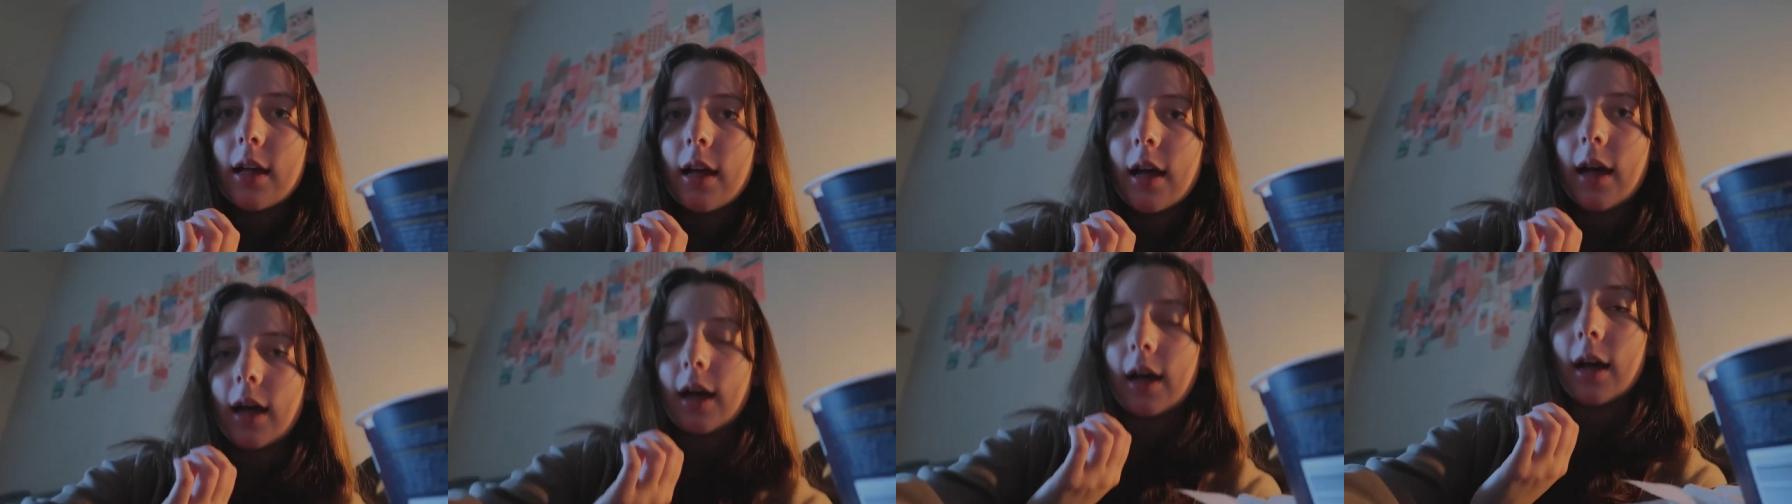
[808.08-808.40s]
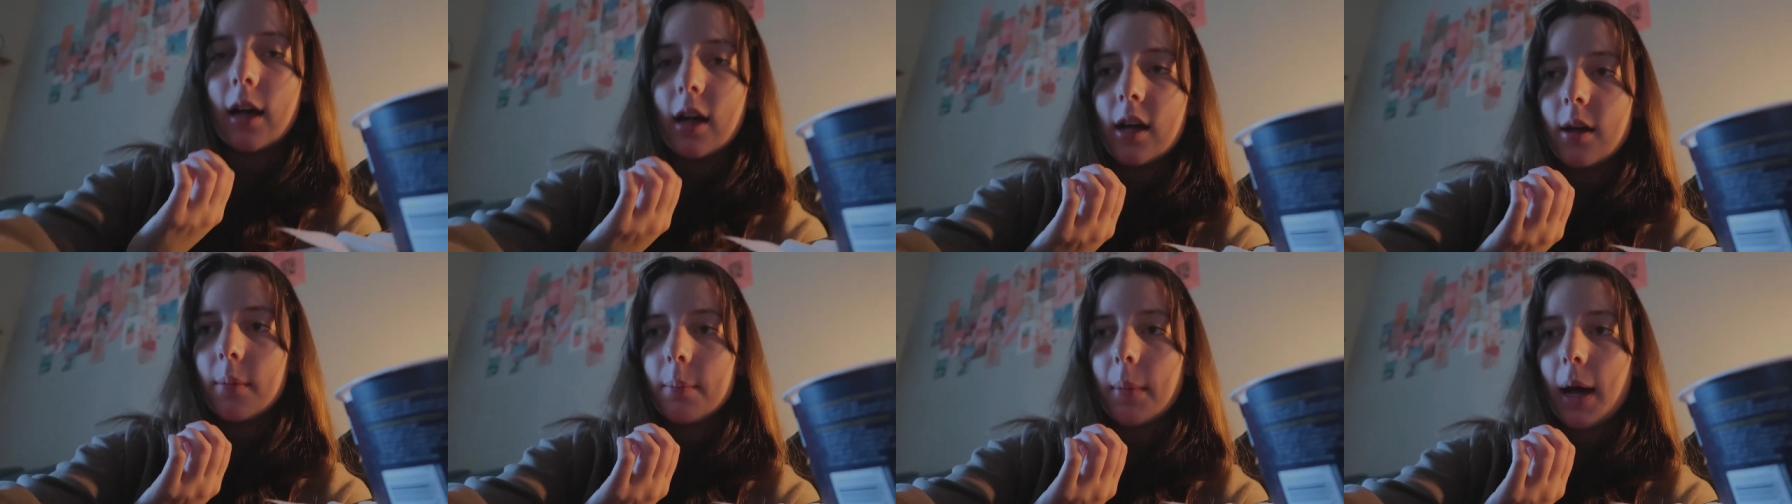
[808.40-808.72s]

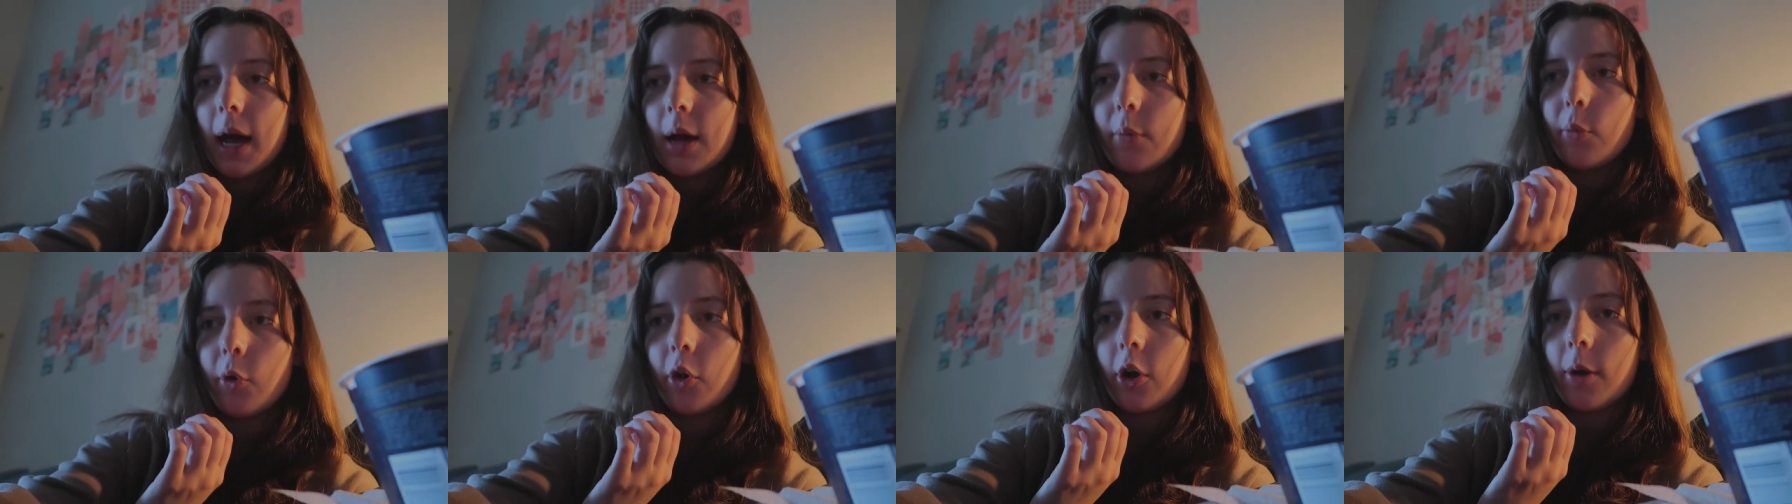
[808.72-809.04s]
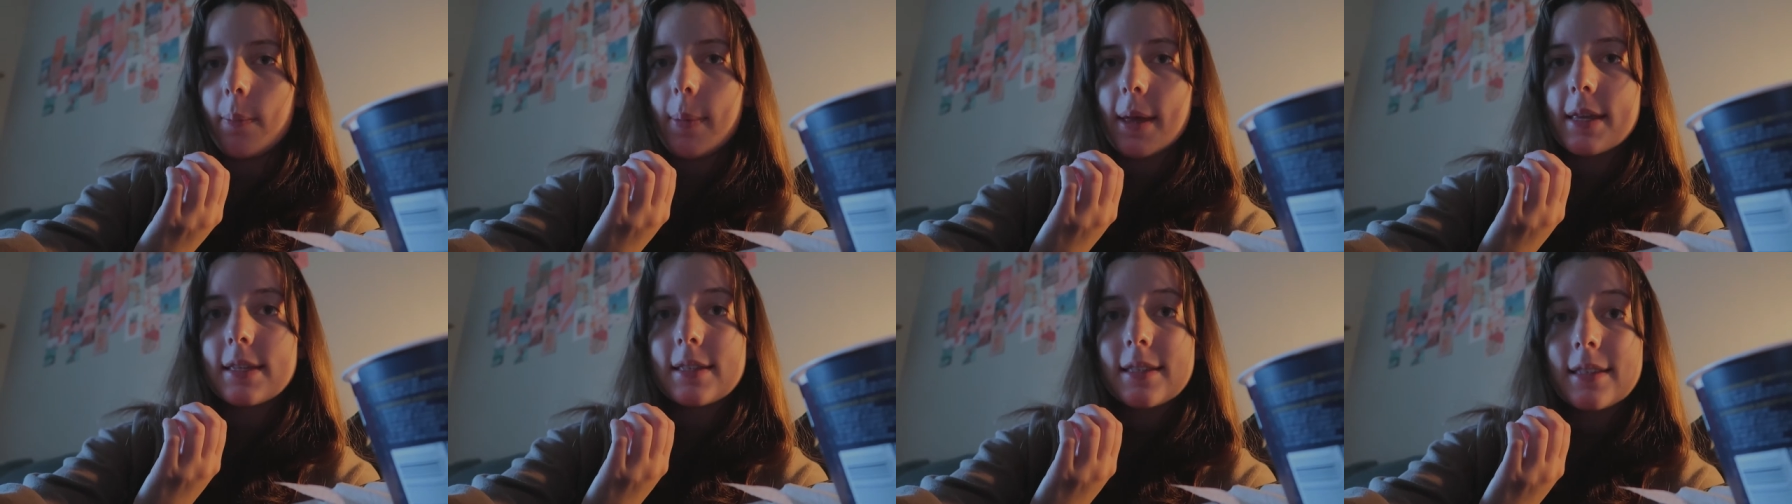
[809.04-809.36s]
Um, I woke
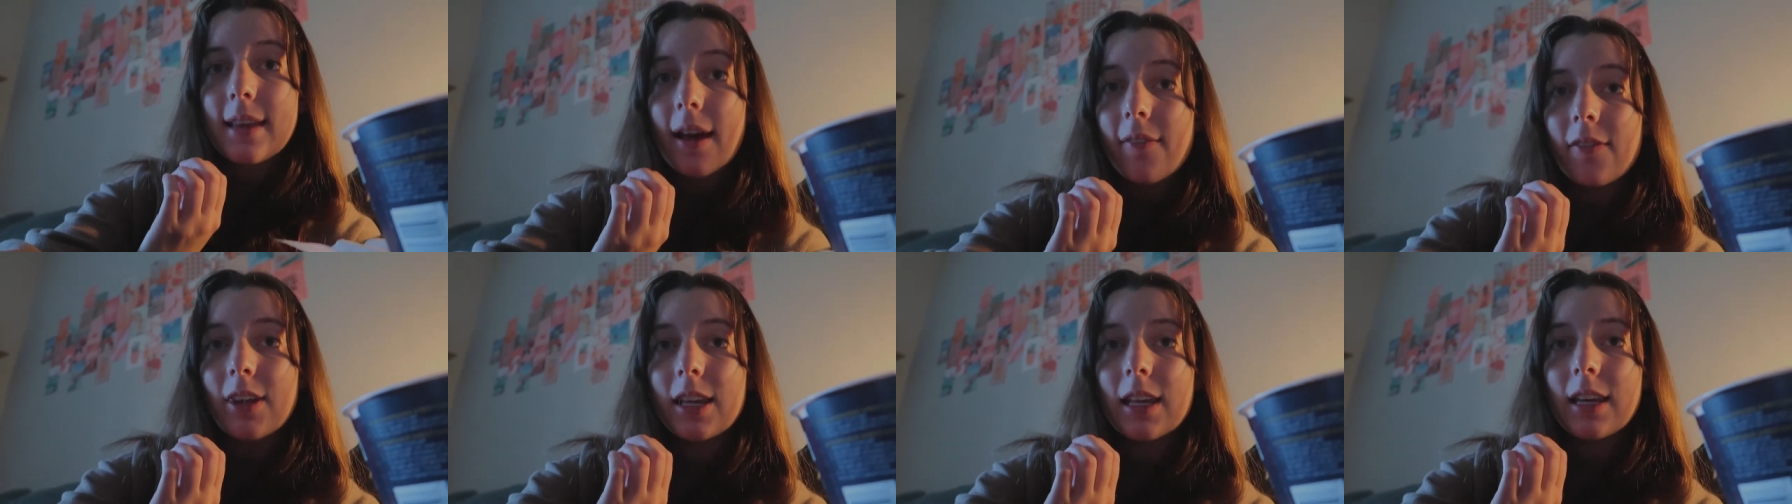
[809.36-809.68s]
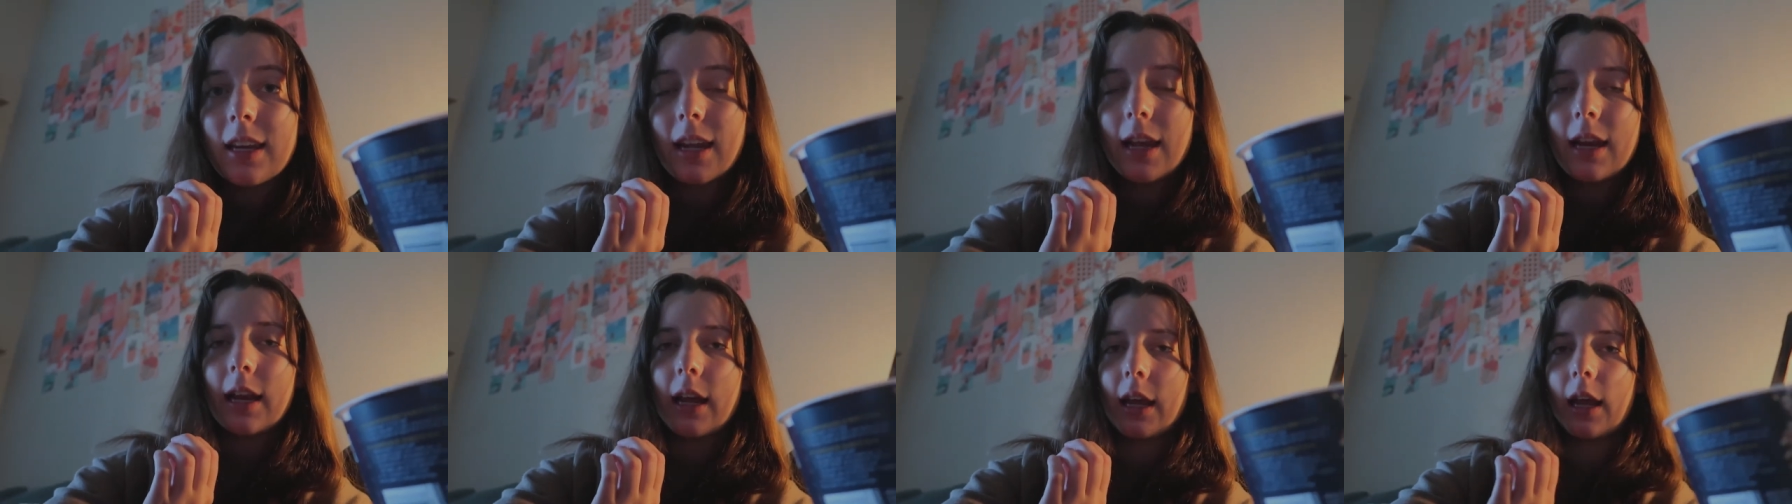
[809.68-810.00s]
up at
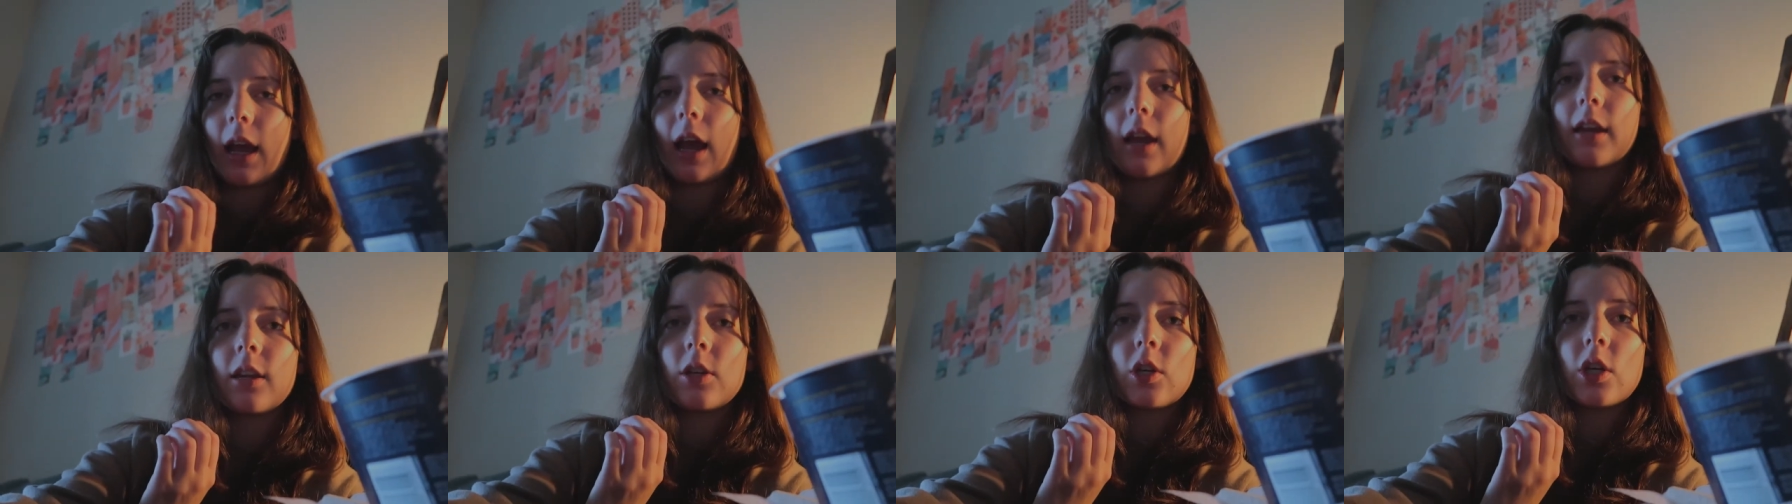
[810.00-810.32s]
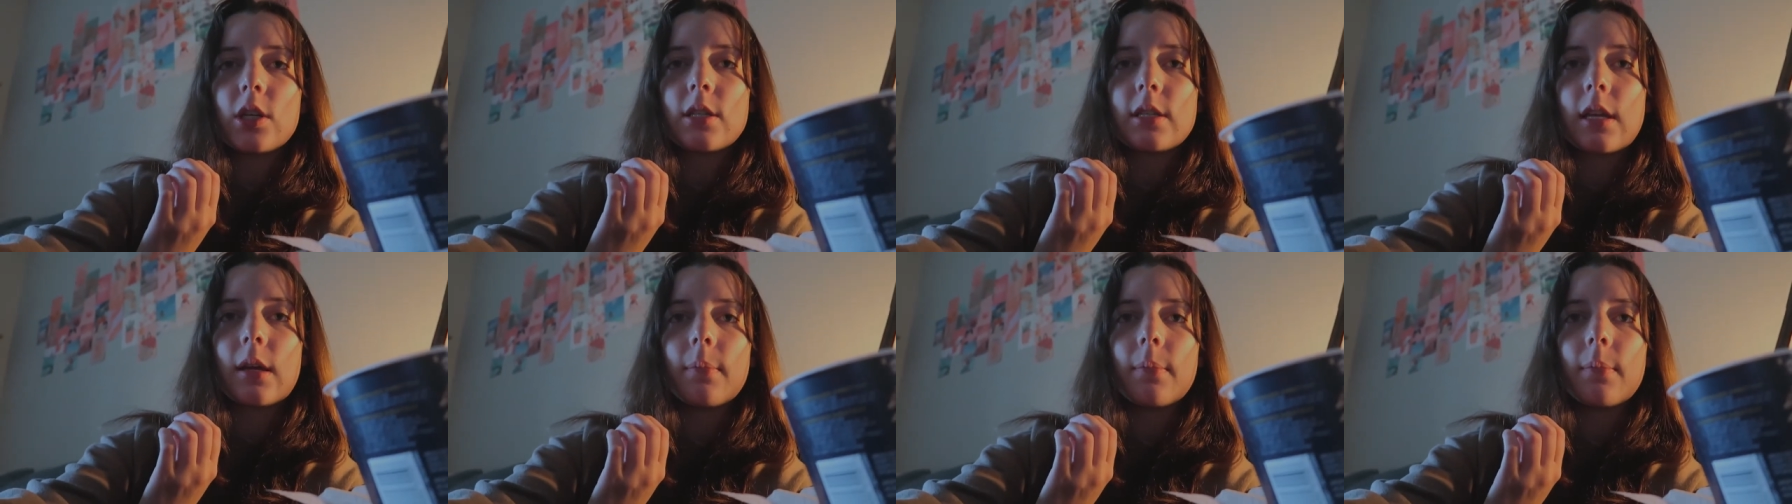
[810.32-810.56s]
7 and I kind of just